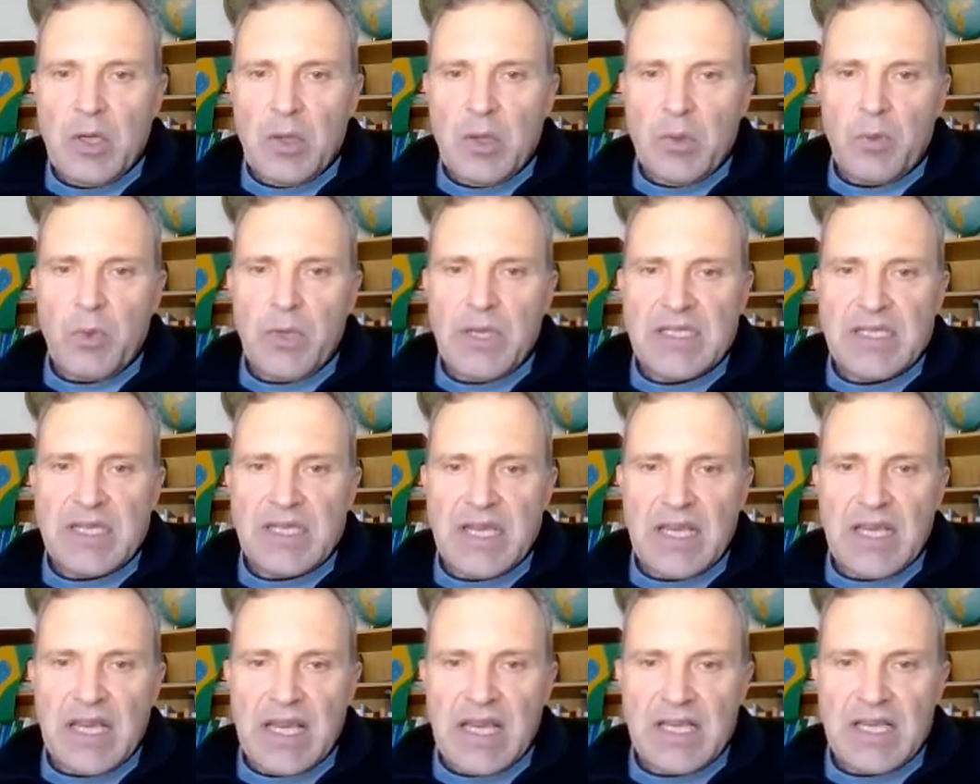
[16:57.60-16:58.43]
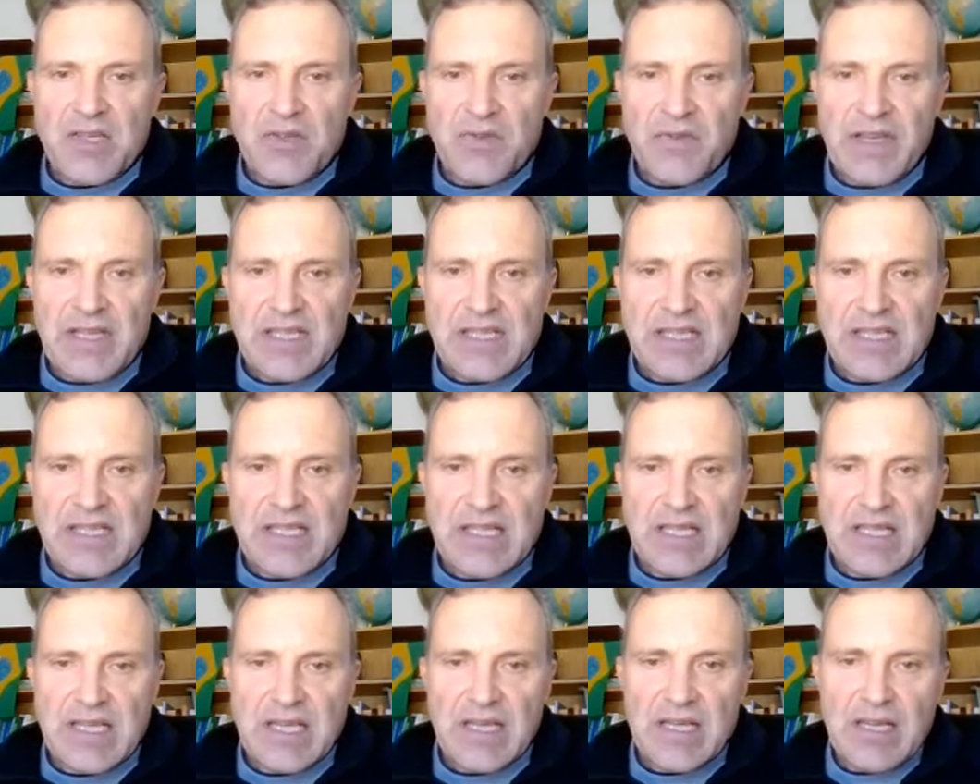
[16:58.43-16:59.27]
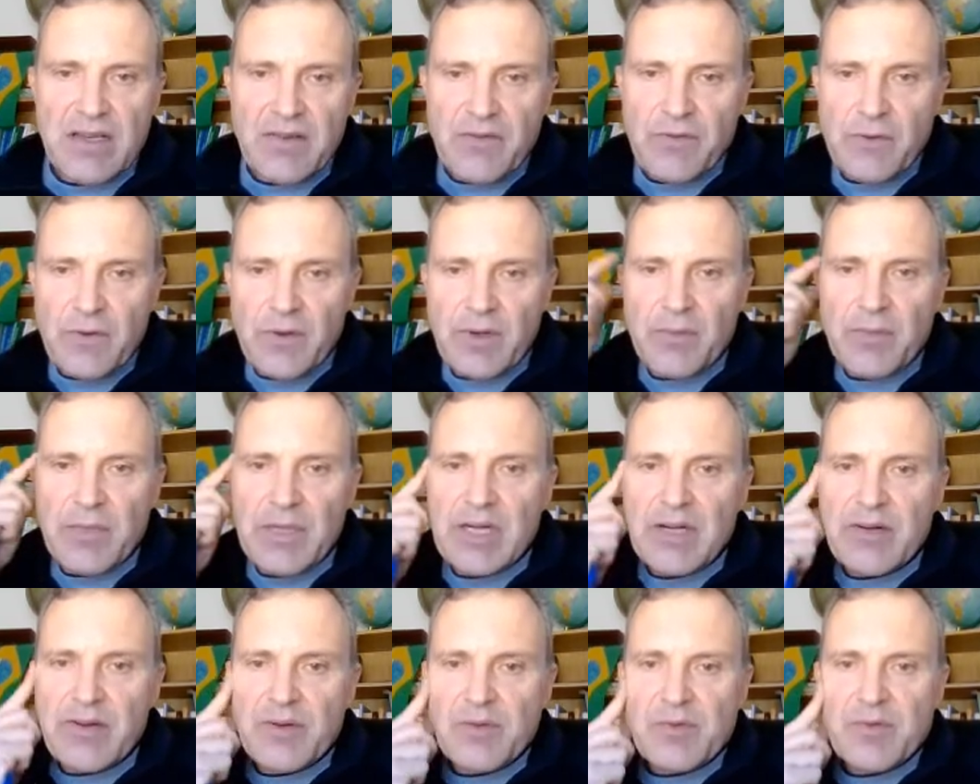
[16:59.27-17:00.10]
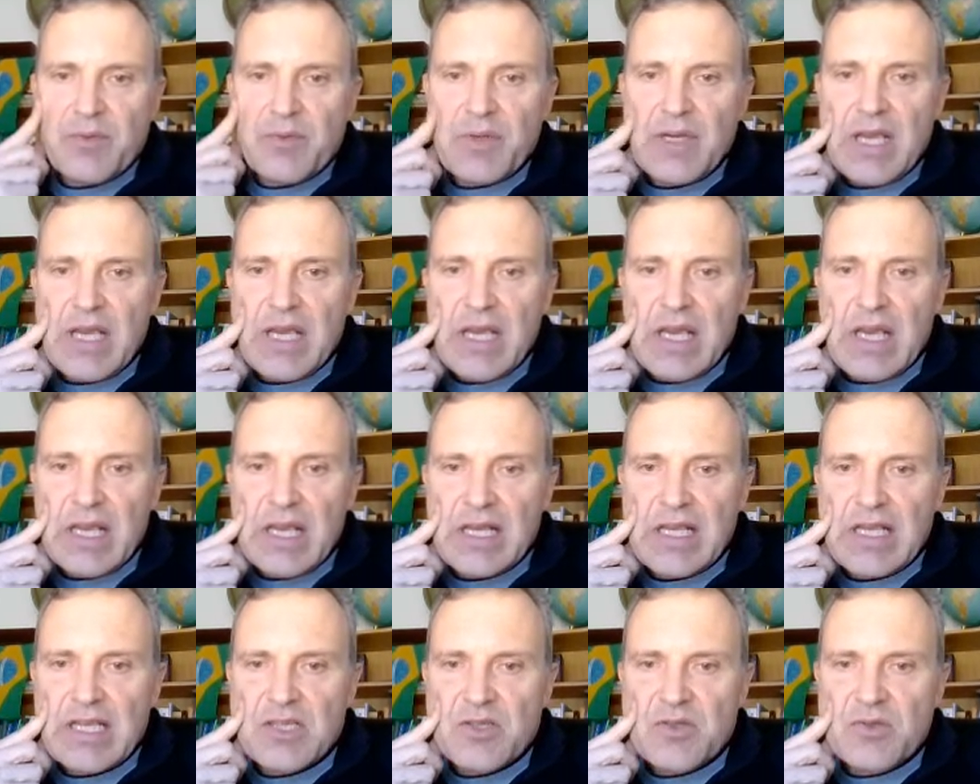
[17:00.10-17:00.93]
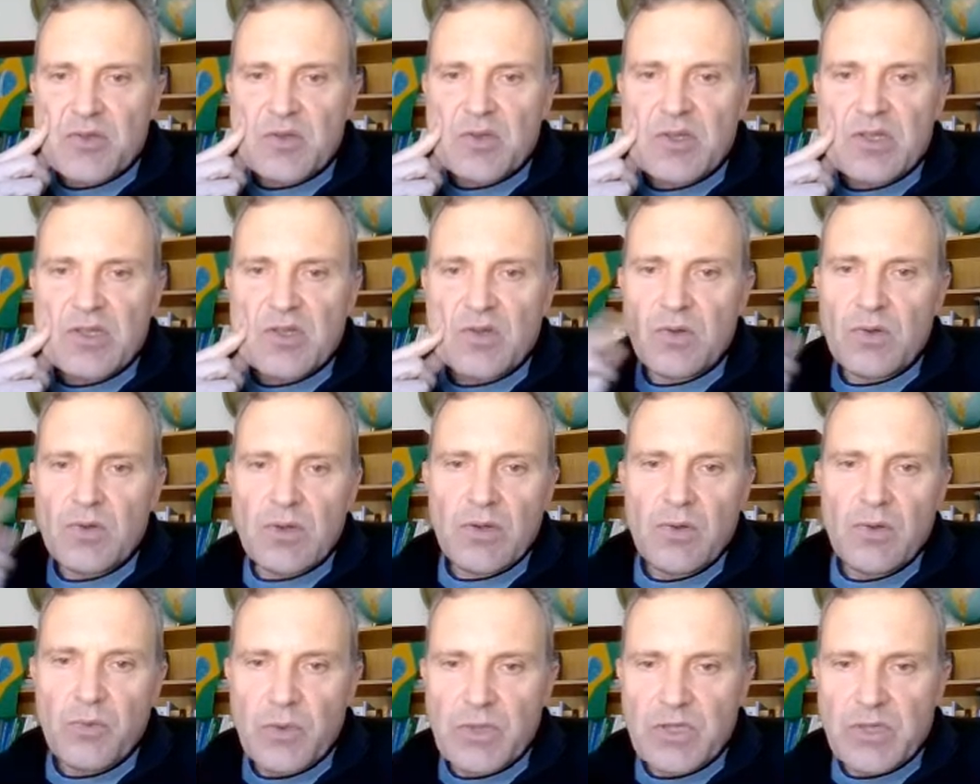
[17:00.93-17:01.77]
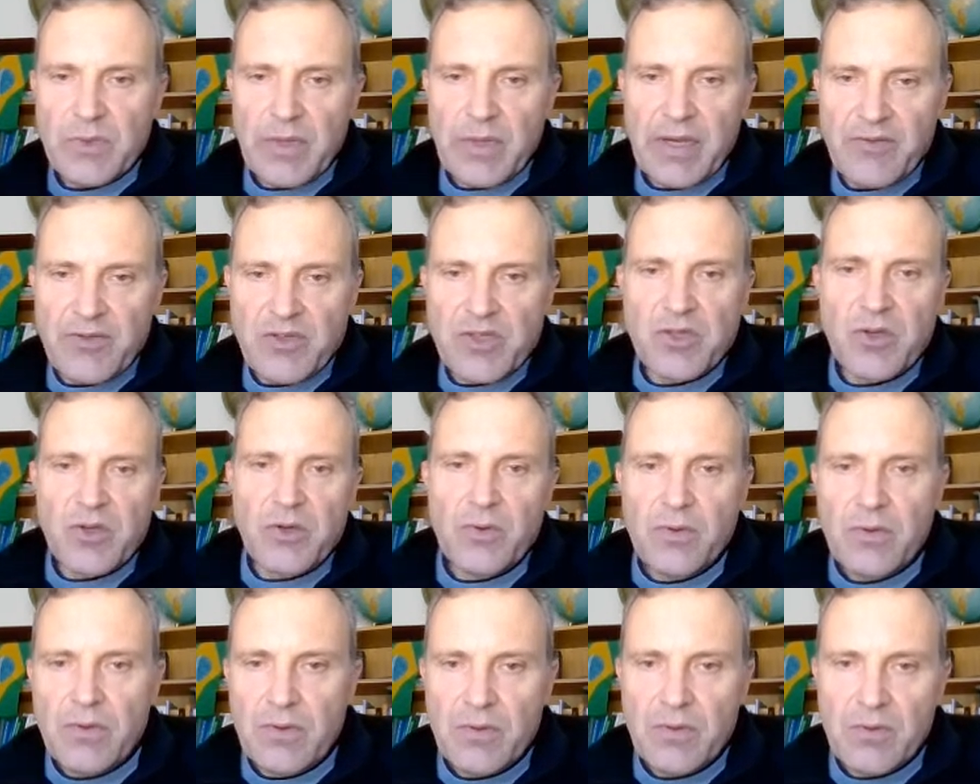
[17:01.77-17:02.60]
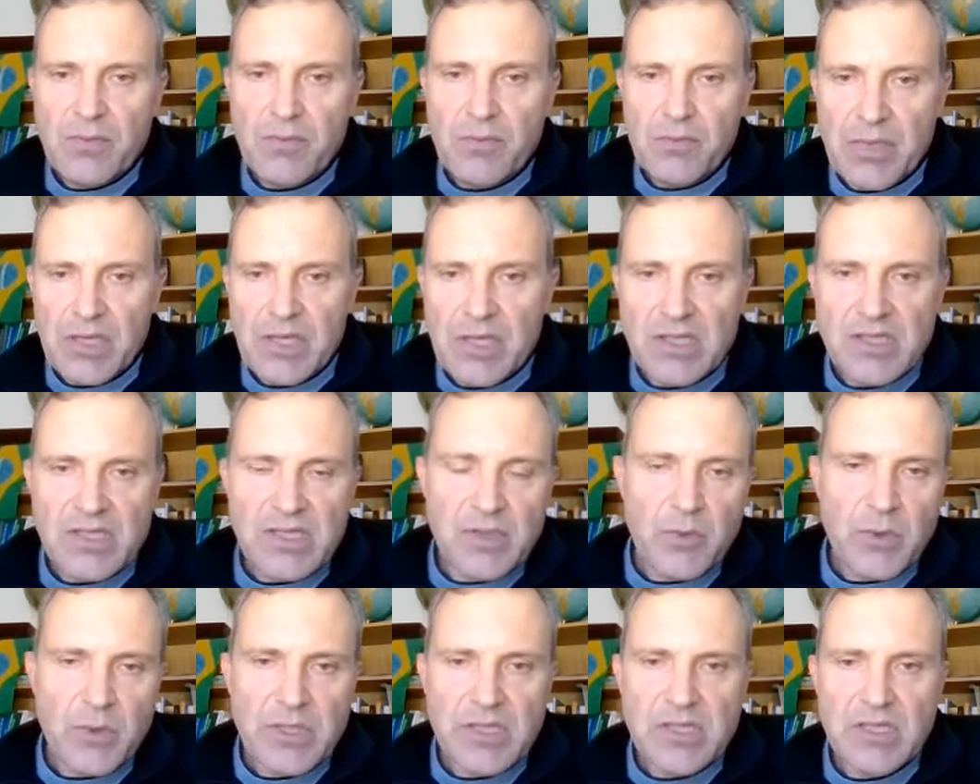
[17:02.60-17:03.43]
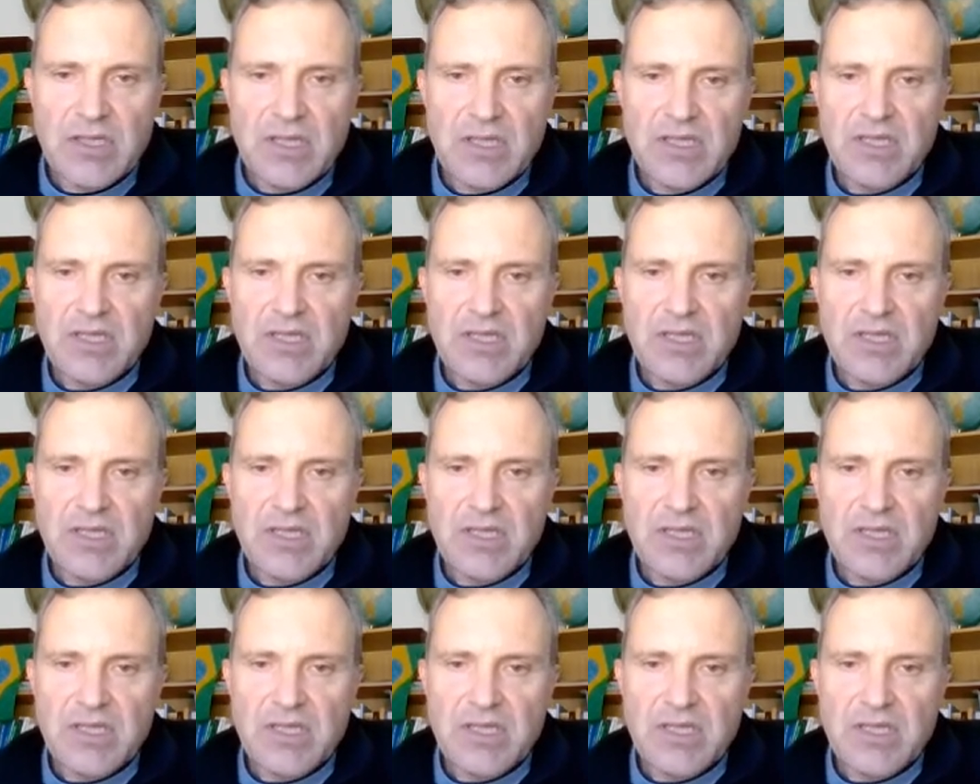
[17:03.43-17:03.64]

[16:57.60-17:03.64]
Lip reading: We take atorvastatin 40 milligrams per day and ketoconazole, which we haven't shown because it was on a